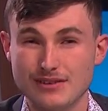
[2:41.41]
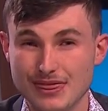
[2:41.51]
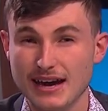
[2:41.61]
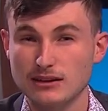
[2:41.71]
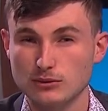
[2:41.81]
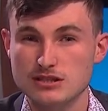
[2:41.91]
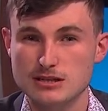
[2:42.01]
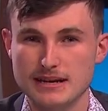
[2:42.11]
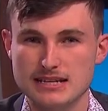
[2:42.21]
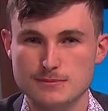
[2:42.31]
and that looks to
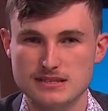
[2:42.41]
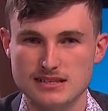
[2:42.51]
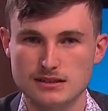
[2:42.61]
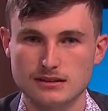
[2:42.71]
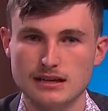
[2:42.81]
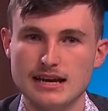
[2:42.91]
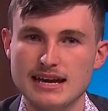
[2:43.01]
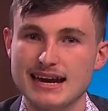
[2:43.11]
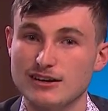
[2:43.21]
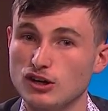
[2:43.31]
be his position.
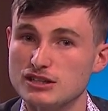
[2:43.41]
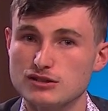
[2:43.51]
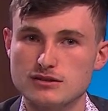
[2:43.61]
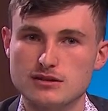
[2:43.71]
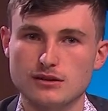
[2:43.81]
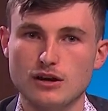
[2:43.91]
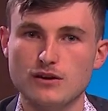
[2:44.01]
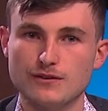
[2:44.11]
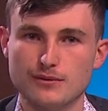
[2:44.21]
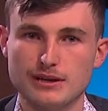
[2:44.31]
He had 9 shots on goal
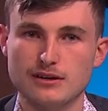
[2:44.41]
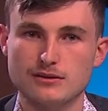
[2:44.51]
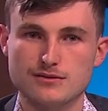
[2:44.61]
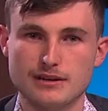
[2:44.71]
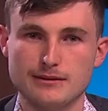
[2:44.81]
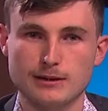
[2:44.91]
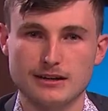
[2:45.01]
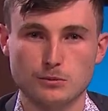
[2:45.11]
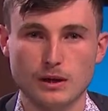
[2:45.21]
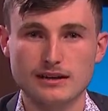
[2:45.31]
for 3 goals, 3 in
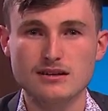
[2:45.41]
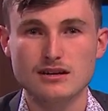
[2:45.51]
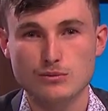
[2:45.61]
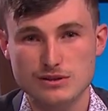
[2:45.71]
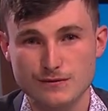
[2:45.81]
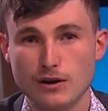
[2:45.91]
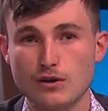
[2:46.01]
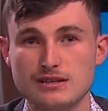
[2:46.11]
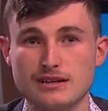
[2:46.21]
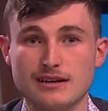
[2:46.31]
round 1, was
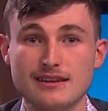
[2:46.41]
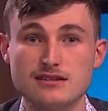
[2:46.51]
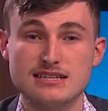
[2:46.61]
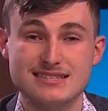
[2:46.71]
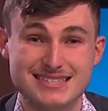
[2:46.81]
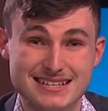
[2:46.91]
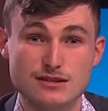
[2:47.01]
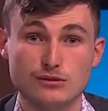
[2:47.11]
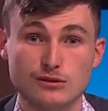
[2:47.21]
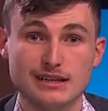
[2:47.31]
involved in another 6
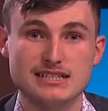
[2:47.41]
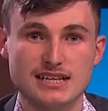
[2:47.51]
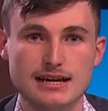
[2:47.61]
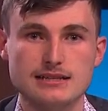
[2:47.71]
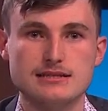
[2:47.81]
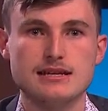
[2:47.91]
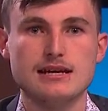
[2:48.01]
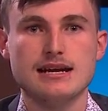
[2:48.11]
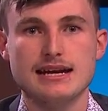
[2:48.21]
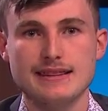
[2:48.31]
scoring chains
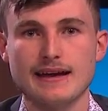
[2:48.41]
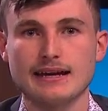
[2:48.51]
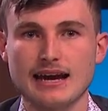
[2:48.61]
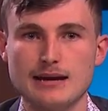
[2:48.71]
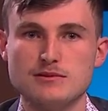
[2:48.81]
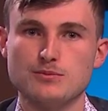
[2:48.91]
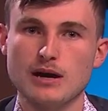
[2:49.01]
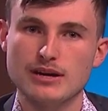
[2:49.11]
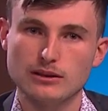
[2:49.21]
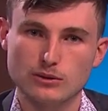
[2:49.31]
in that game as
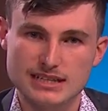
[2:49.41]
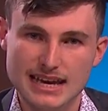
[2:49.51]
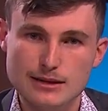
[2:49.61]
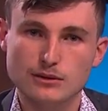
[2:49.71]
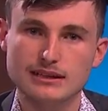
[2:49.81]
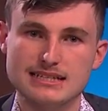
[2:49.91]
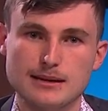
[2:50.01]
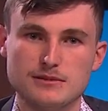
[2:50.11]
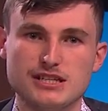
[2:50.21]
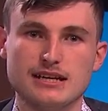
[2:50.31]
well. He looked equally
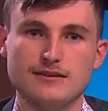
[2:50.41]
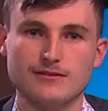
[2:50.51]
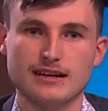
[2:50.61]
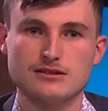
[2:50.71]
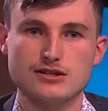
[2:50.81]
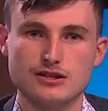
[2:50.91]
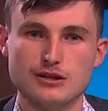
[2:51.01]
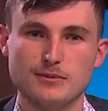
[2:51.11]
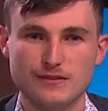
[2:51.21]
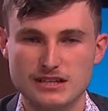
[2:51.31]
damaging in round 2,
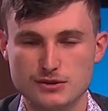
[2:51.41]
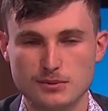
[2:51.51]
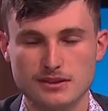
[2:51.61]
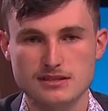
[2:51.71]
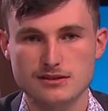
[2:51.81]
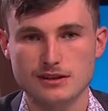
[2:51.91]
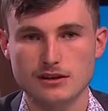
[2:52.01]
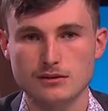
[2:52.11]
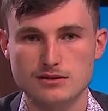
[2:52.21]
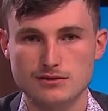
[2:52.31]
but finished with the 0
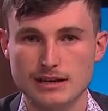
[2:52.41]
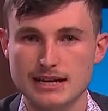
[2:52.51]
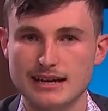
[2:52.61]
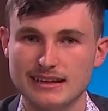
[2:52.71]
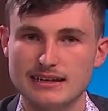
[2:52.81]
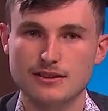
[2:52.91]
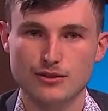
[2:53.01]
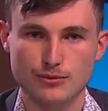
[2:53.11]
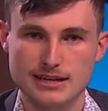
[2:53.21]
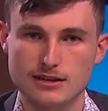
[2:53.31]
goals, 3, and then kicked
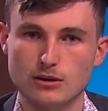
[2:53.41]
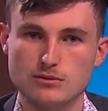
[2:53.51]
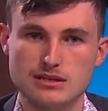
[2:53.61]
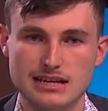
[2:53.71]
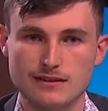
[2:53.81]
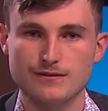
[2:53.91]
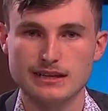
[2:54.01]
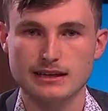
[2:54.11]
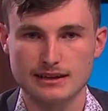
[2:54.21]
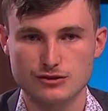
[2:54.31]
3 goals in a
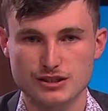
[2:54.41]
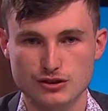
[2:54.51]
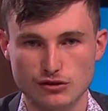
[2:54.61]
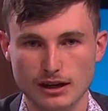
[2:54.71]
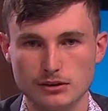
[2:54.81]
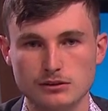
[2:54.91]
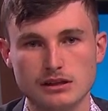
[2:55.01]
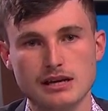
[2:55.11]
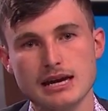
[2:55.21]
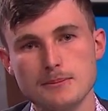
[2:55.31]
Vic Country trial.
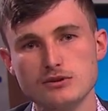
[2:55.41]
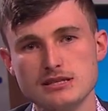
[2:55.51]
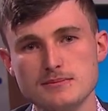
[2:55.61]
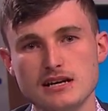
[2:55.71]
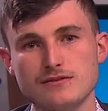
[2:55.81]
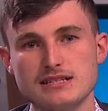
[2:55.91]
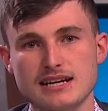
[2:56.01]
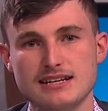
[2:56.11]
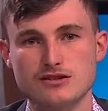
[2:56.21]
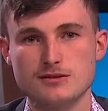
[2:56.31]
He puts himself in
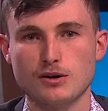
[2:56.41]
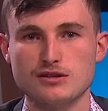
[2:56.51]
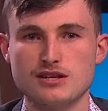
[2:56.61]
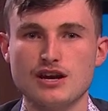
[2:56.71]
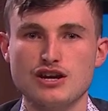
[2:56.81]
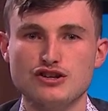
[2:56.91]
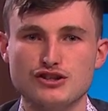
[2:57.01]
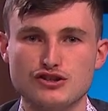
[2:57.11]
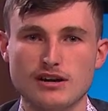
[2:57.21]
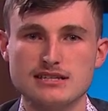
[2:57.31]
dangerous spots. You
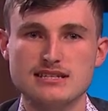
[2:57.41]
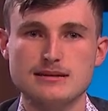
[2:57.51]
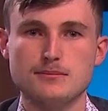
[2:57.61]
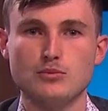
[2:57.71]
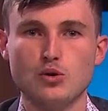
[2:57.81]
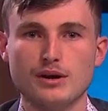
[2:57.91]
trust him more